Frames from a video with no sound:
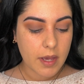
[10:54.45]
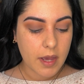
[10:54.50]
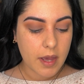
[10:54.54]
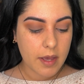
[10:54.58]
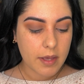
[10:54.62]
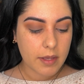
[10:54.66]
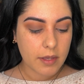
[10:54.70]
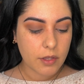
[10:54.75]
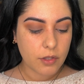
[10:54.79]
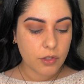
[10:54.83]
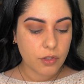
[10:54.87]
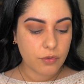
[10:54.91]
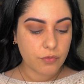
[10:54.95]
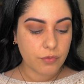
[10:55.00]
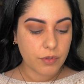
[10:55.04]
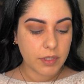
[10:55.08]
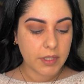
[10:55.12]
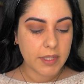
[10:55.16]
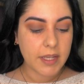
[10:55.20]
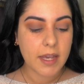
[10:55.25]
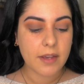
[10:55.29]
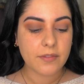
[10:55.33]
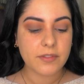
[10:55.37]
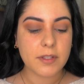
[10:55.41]
eye, you
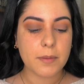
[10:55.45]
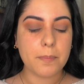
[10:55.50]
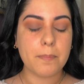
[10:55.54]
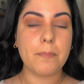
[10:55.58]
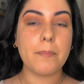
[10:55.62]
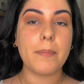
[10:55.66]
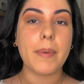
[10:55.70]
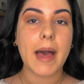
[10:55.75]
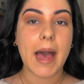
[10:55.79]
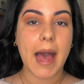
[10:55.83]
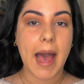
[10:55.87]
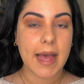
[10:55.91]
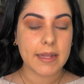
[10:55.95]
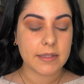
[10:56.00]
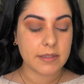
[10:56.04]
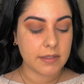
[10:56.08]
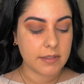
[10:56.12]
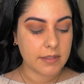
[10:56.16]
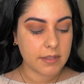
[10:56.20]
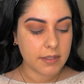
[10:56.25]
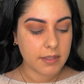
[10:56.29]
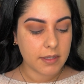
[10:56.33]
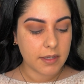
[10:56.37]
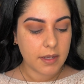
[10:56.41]
really have to
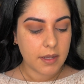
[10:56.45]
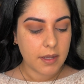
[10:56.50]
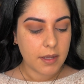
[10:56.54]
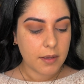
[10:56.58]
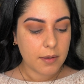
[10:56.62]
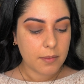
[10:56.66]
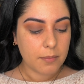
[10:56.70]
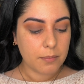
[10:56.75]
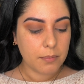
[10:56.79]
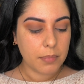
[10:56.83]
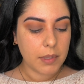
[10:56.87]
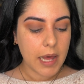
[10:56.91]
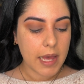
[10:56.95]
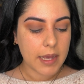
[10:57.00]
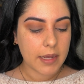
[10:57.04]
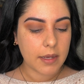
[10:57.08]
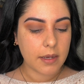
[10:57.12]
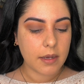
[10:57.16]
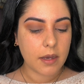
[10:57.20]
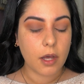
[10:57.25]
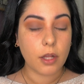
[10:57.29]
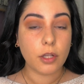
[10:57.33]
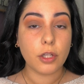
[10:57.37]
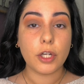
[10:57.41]
pat black
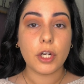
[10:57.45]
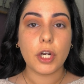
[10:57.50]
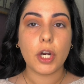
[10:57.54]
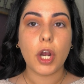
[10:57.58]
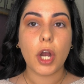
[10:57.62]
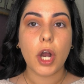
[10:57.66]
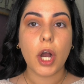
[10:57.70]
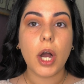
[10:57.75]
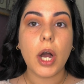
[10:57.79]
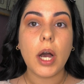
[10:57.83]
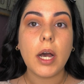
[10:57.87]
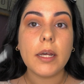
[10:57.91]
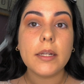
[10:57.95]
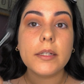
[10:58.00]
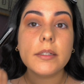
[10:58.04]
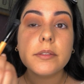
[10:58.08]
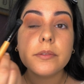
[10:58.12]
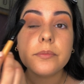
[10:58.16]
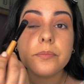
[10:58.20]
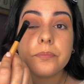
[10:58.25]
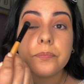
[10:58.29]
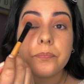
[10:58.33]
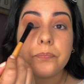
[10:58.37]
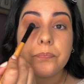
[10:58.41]
color on.